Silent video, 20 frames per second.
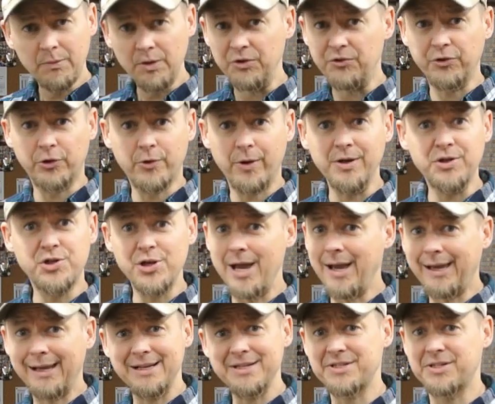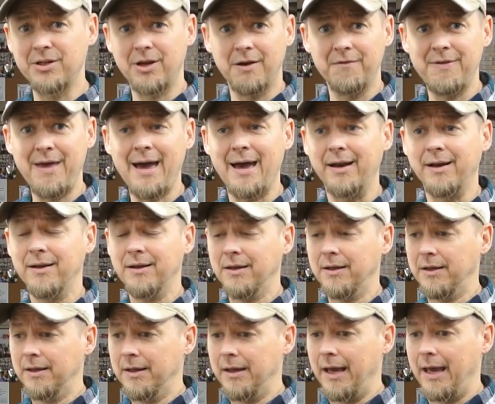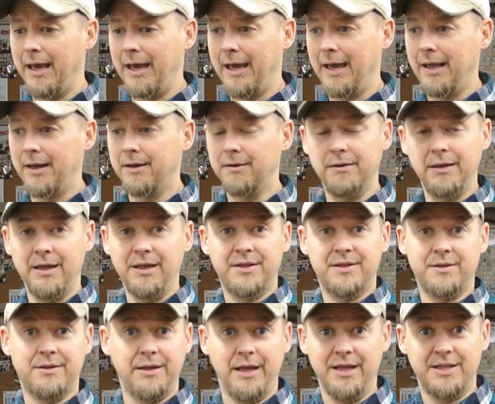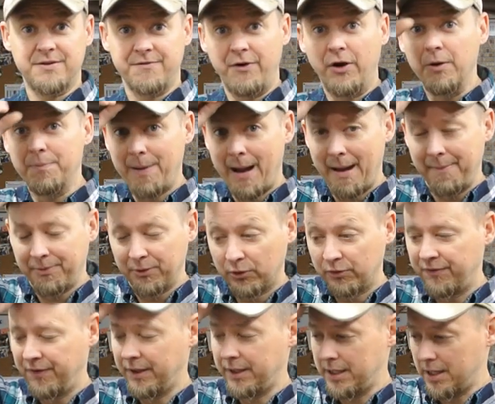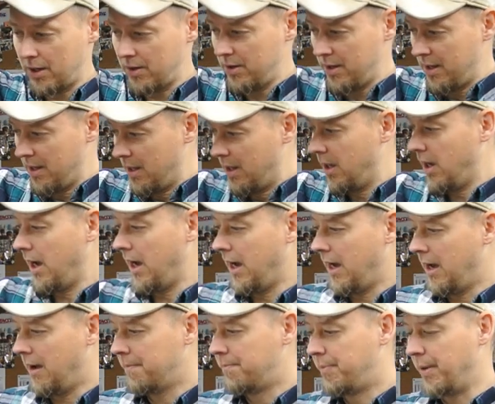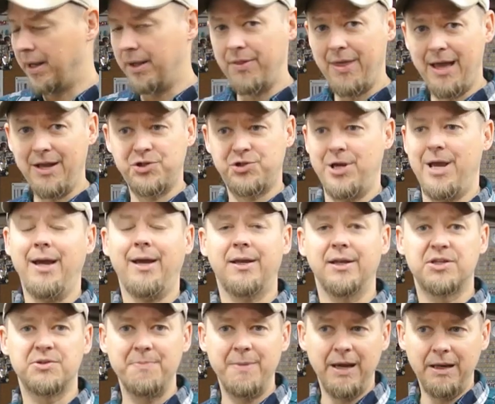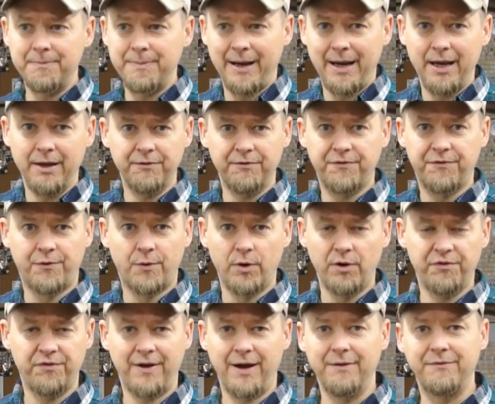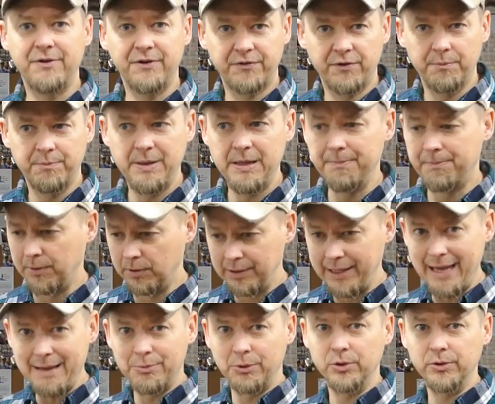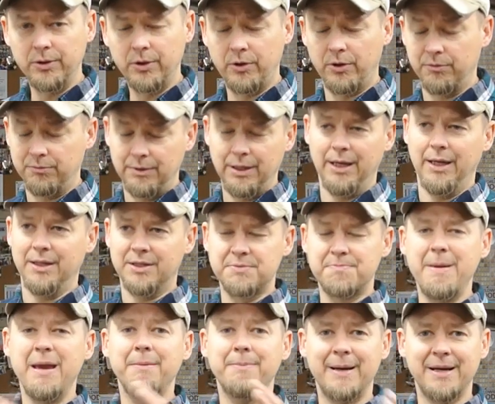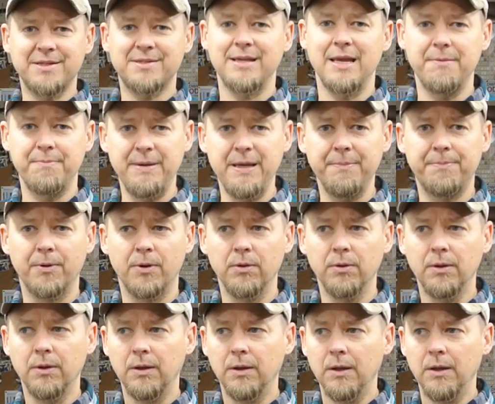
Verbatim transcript: It's a great jacket. I still have that. And it, it's a very popular video. Uh, but that jacket's made by four or five different people labeled. Or it's made by the same people,